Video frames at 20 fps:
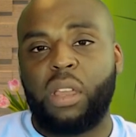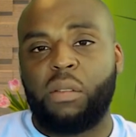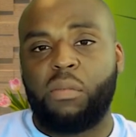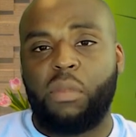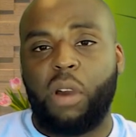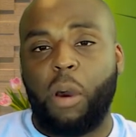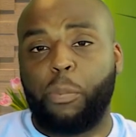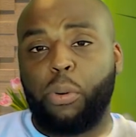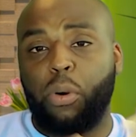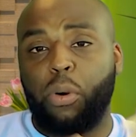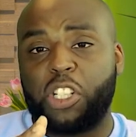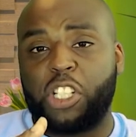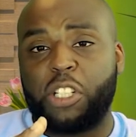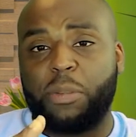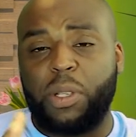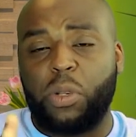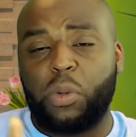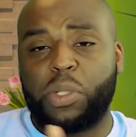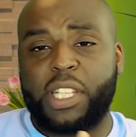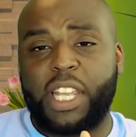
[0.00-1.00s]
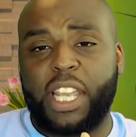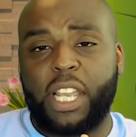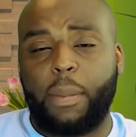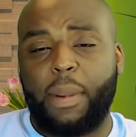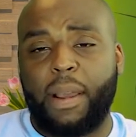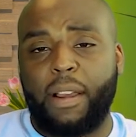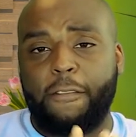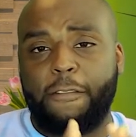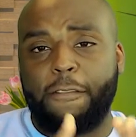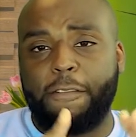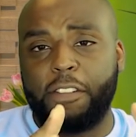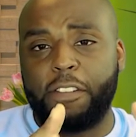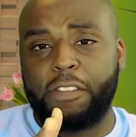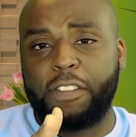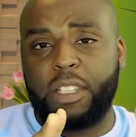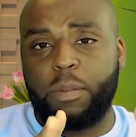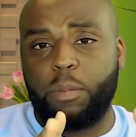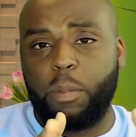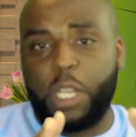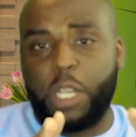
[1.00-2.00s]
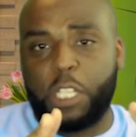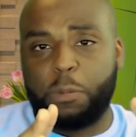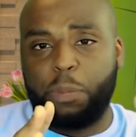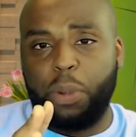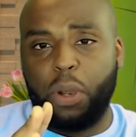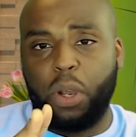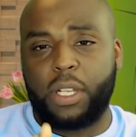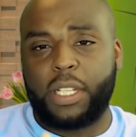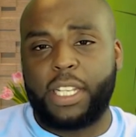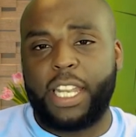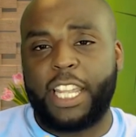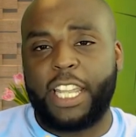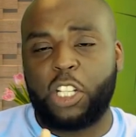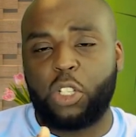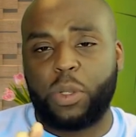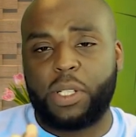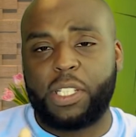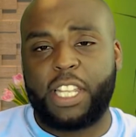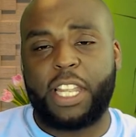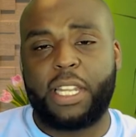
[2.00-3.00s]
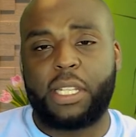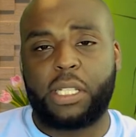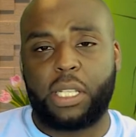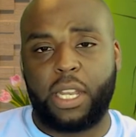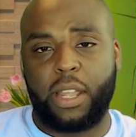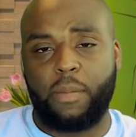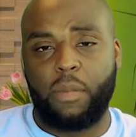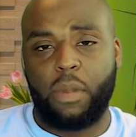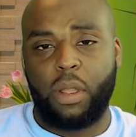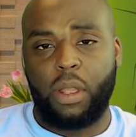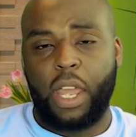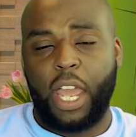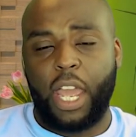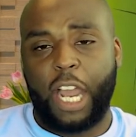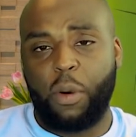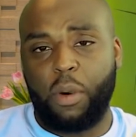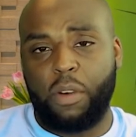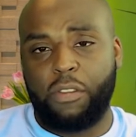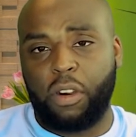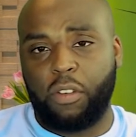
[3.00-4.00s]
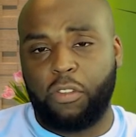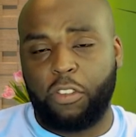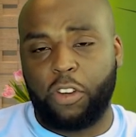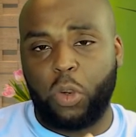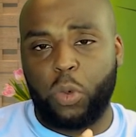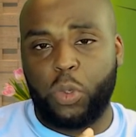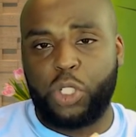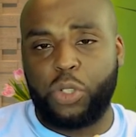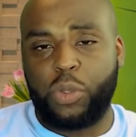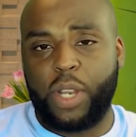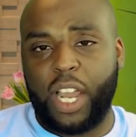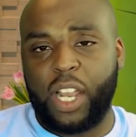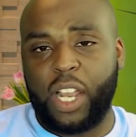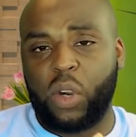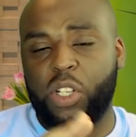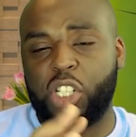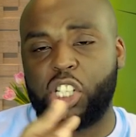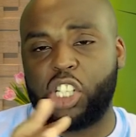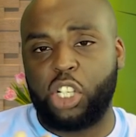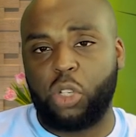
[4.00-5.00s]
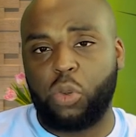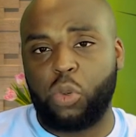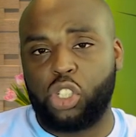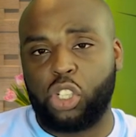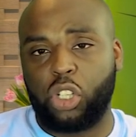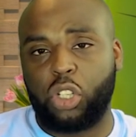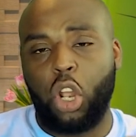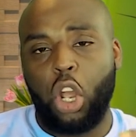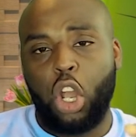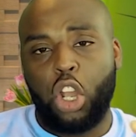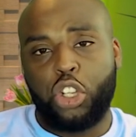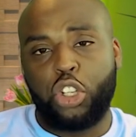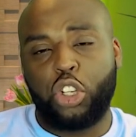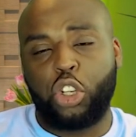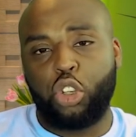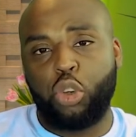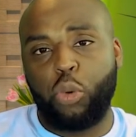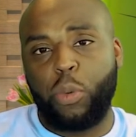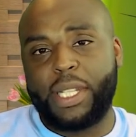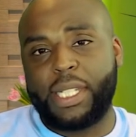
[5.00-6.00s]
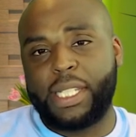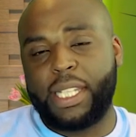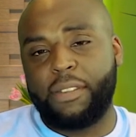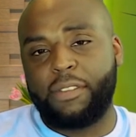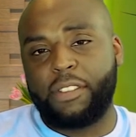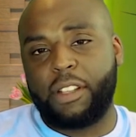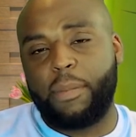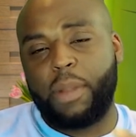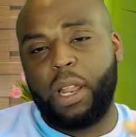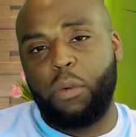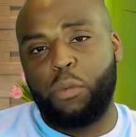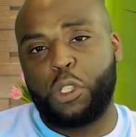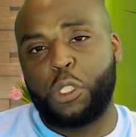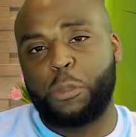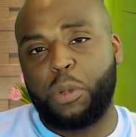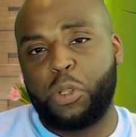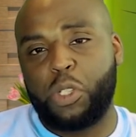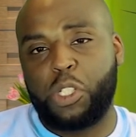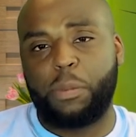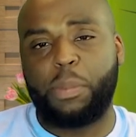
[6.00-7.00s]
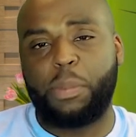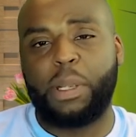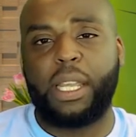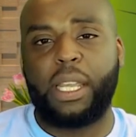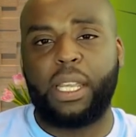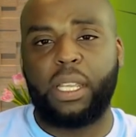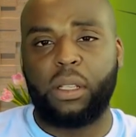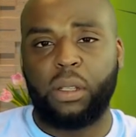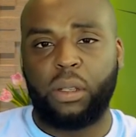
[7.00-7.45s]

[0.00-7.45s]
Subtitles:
Approximately, it will take about 15 minutes per day to attend to them. However, for those of you that have got children, you can always give them that responsibility.